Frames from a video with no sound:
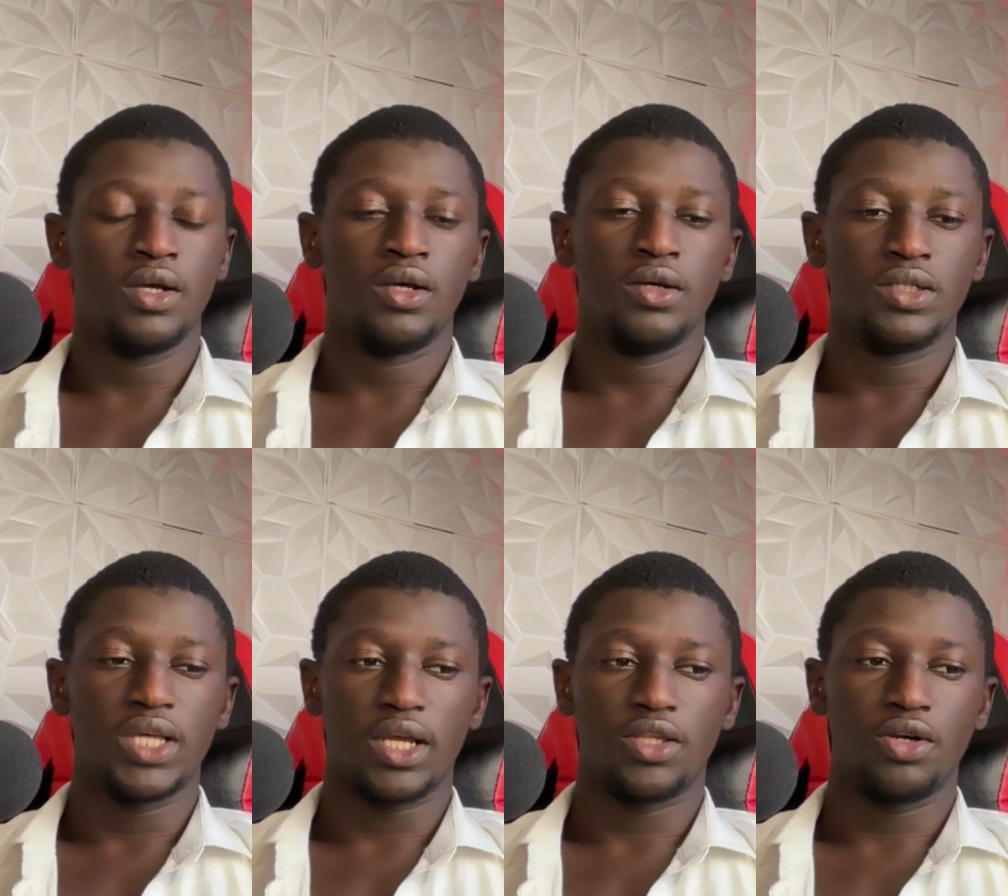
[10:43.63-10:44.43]

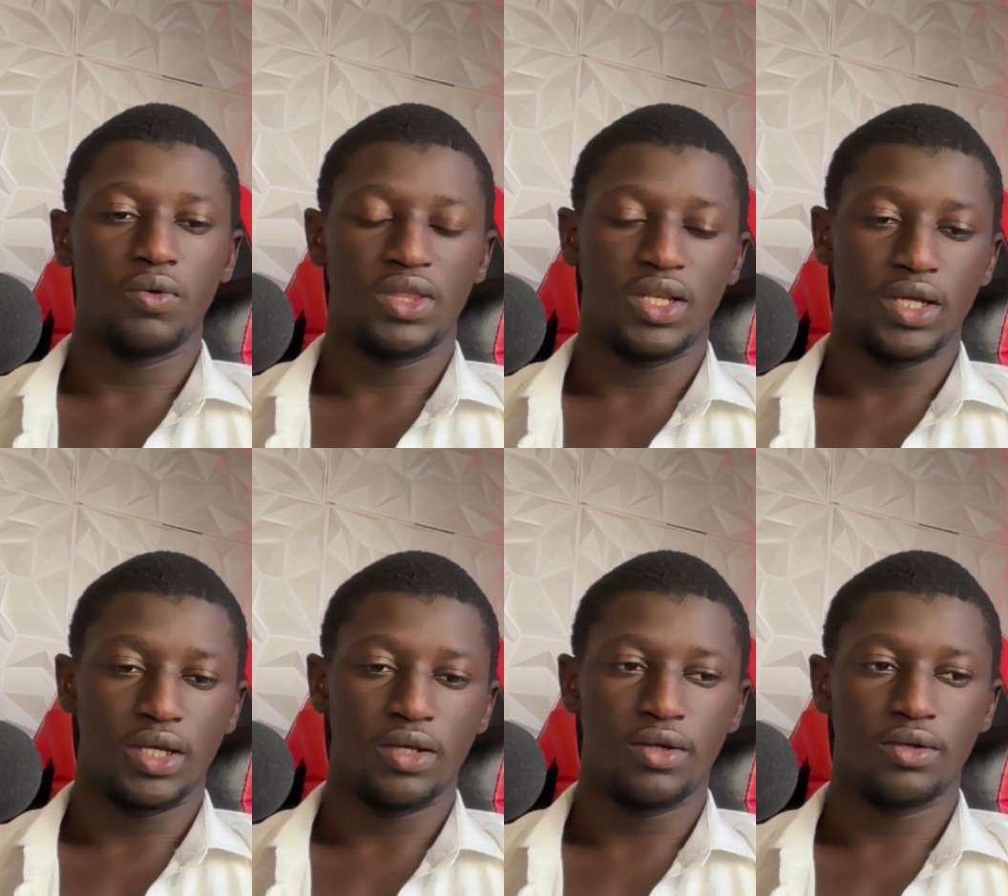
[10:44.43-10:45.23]
sector within a,
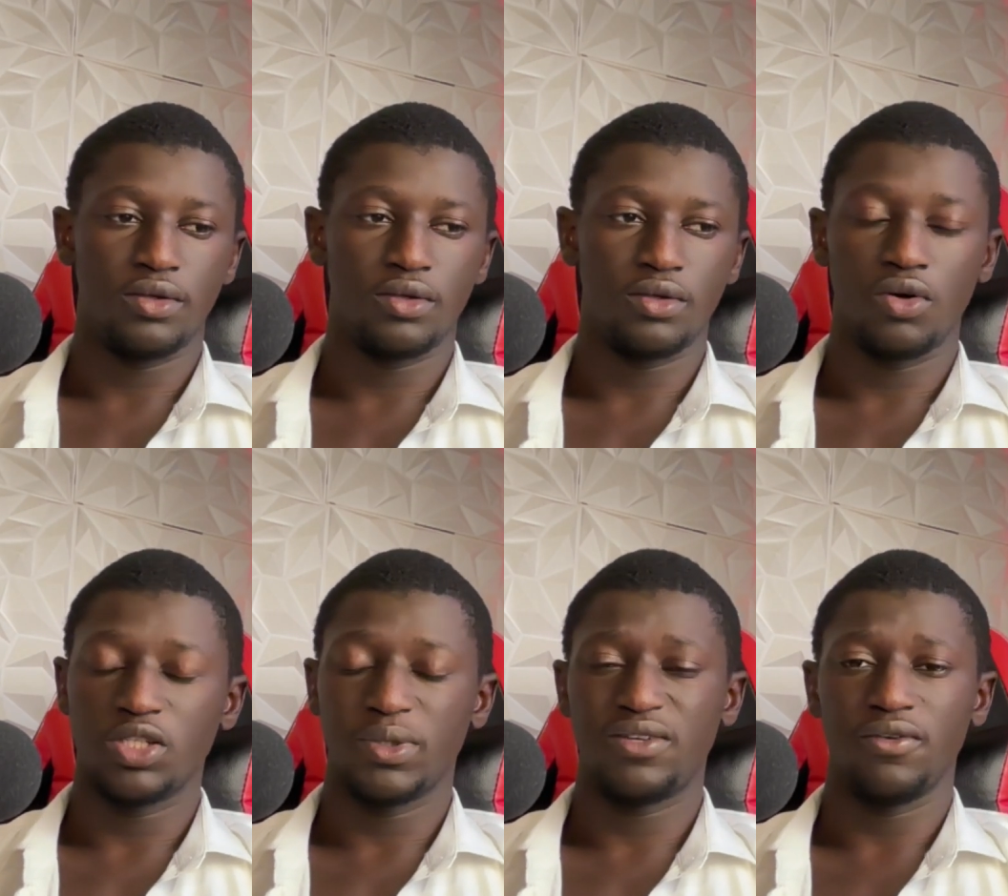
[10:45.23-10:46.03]
or a
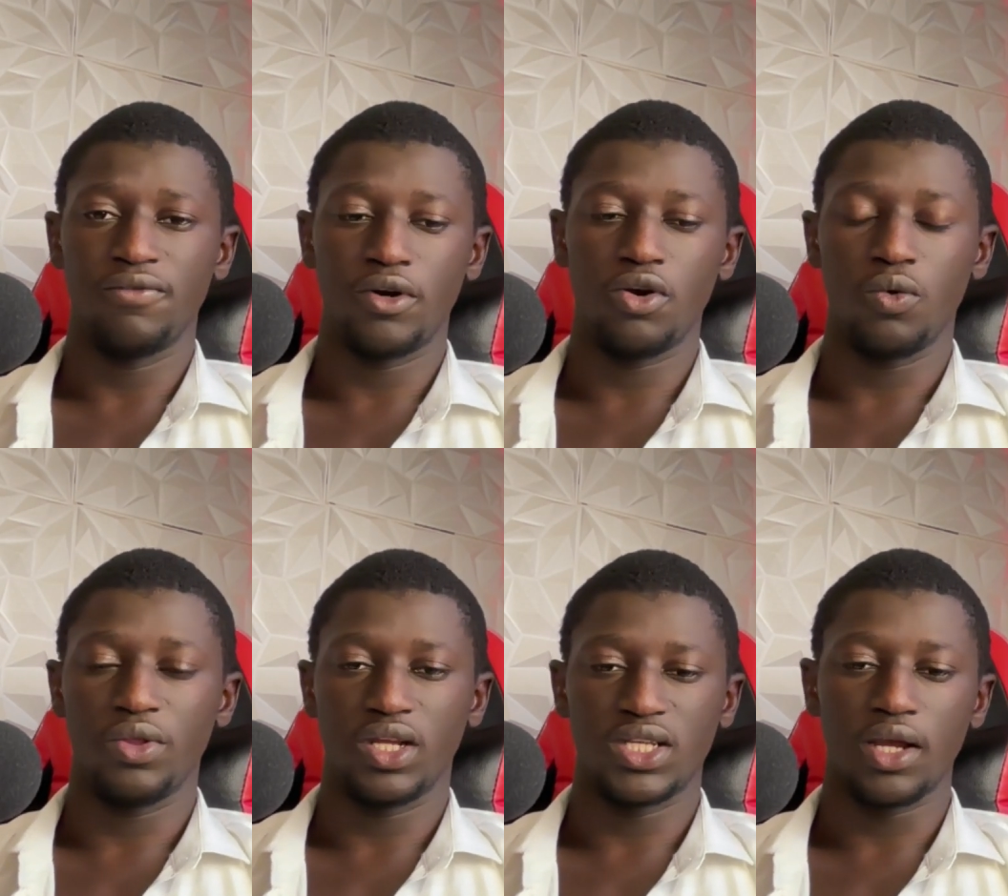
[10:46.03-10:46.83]
specific vertical within
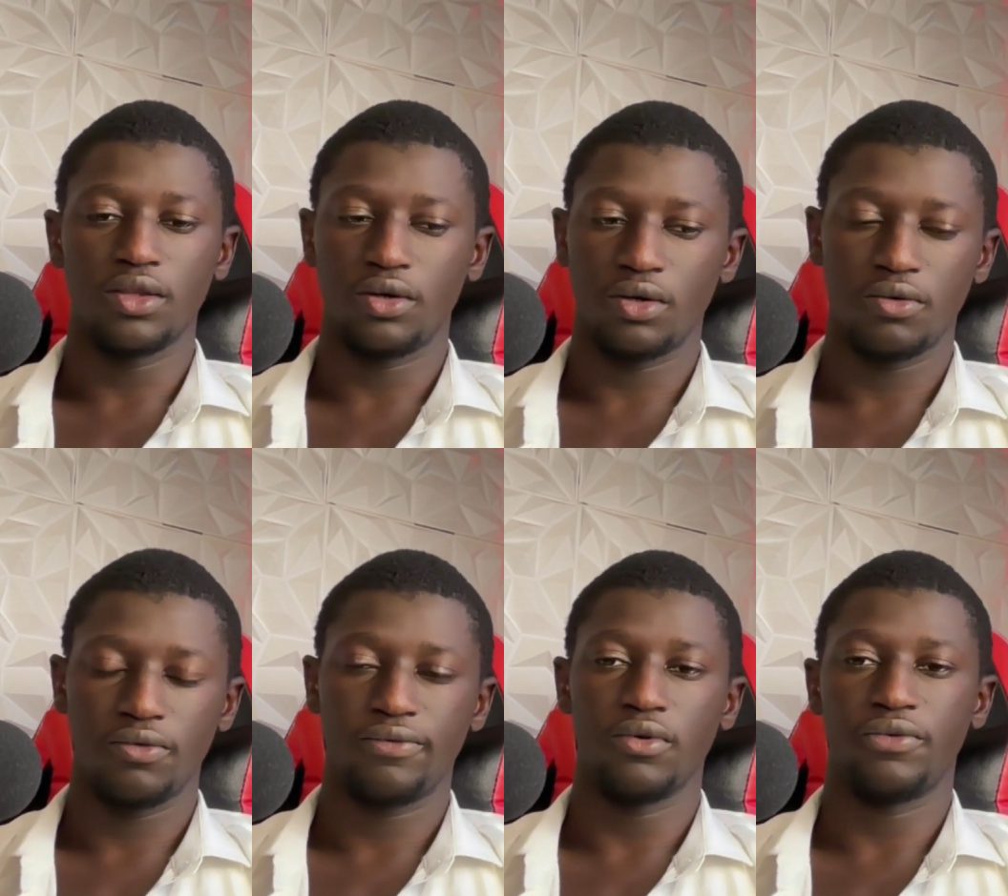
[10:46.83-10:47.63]
a sector,
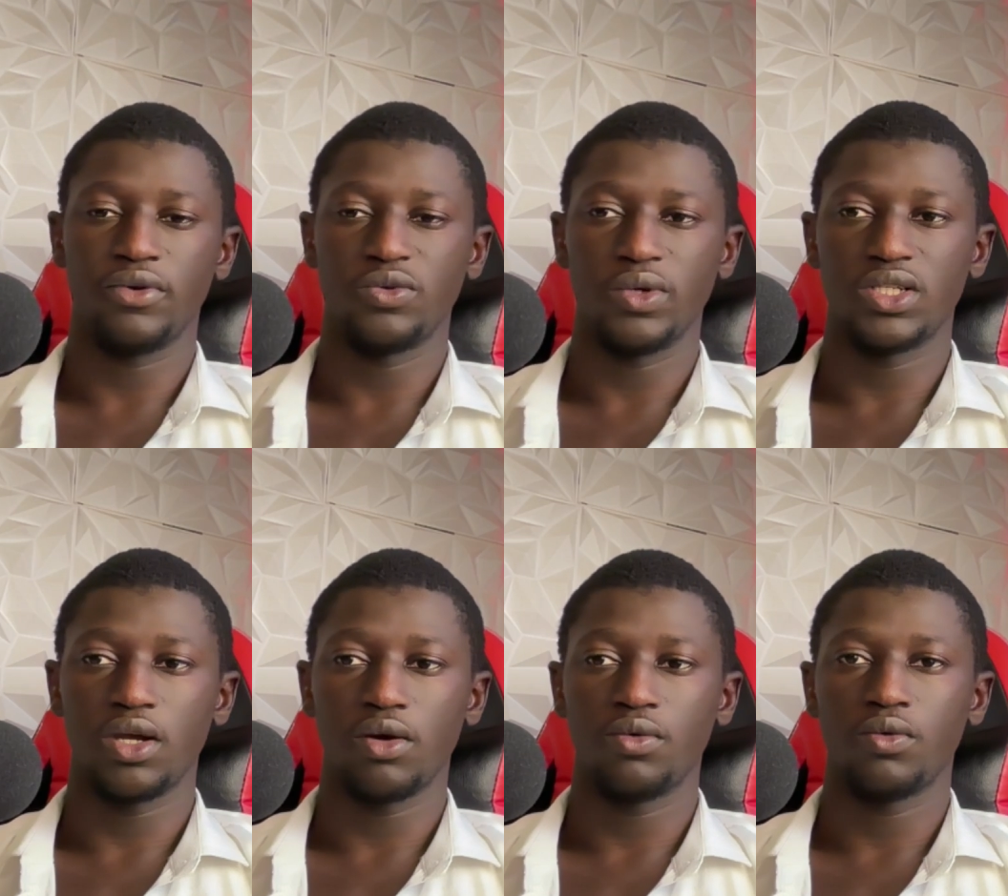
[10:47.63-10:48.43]
feel free to reach out.